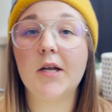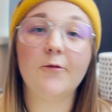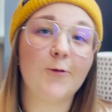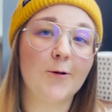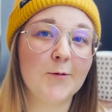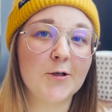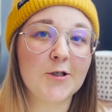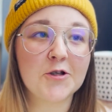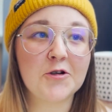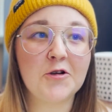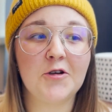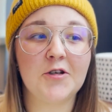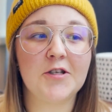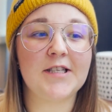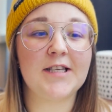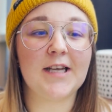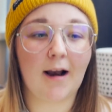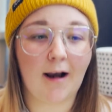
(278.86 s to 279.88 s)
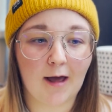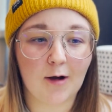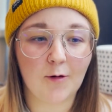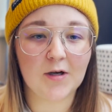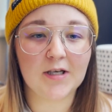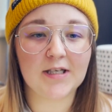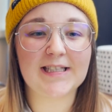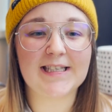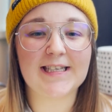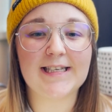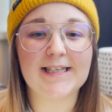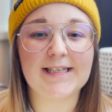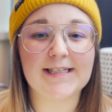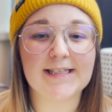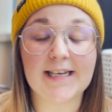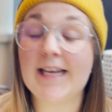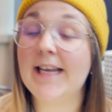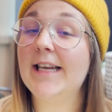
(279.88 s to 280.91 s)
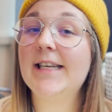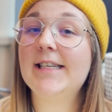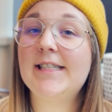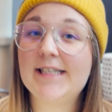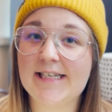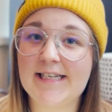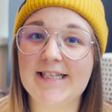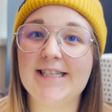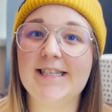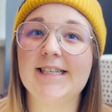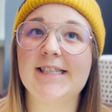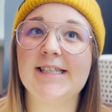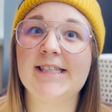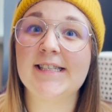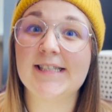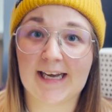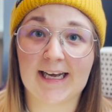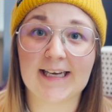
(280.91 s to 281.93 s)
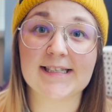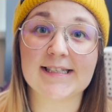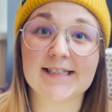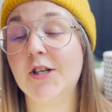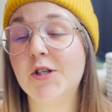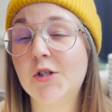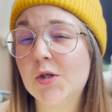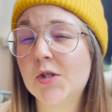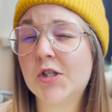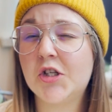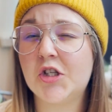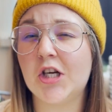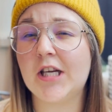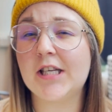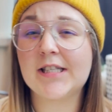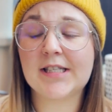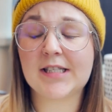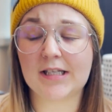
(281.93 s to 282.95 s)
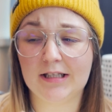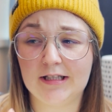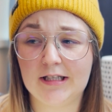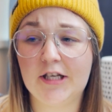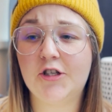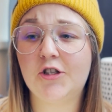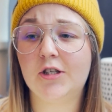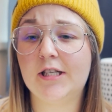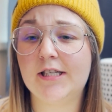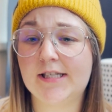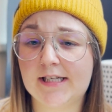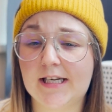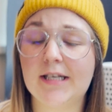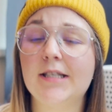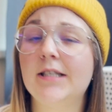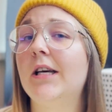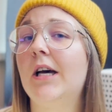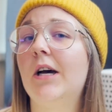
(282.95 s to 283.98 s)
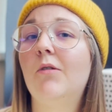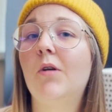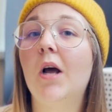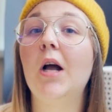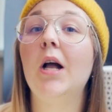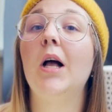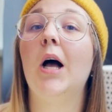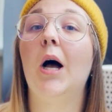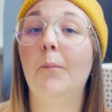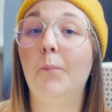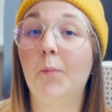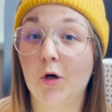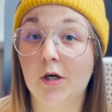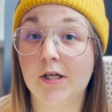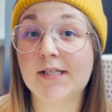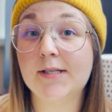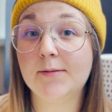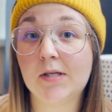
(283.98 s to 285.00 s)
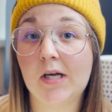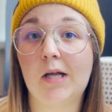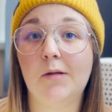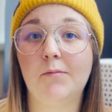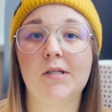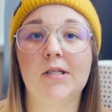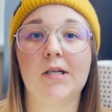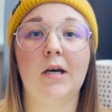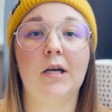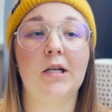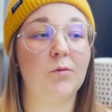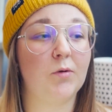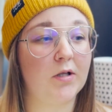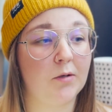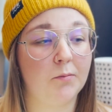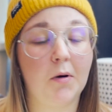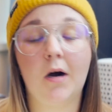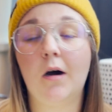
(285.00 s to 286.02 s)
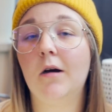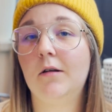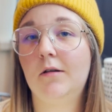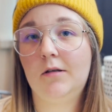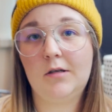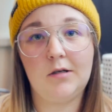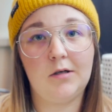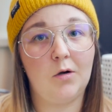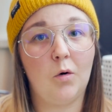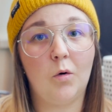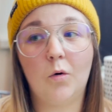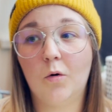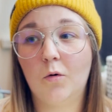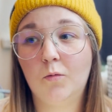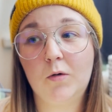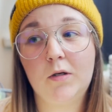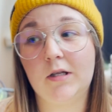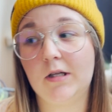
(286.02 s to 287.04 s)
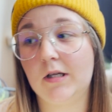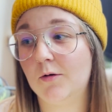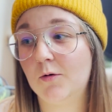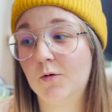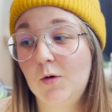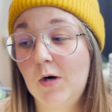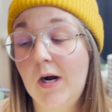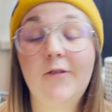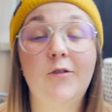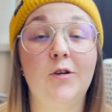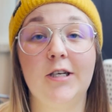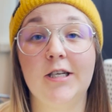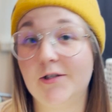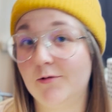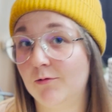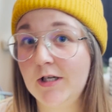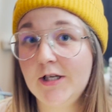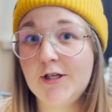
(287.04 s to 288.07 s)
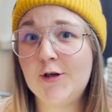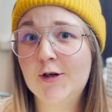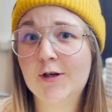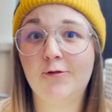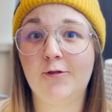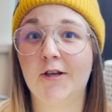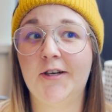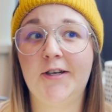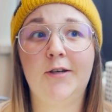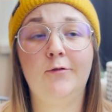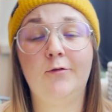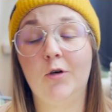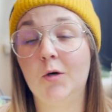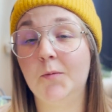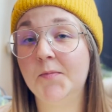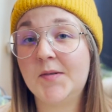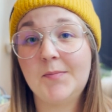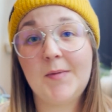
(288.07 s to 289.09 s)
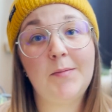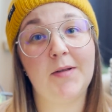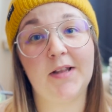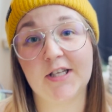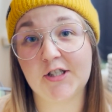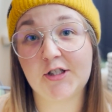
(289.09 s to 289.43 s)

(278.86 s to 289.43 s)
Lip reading: for maternity allowance is a tedious task. I do suggest literally sitting down and putting some time aside with your partner or with whoever is really good at filling out forms. Maybe that's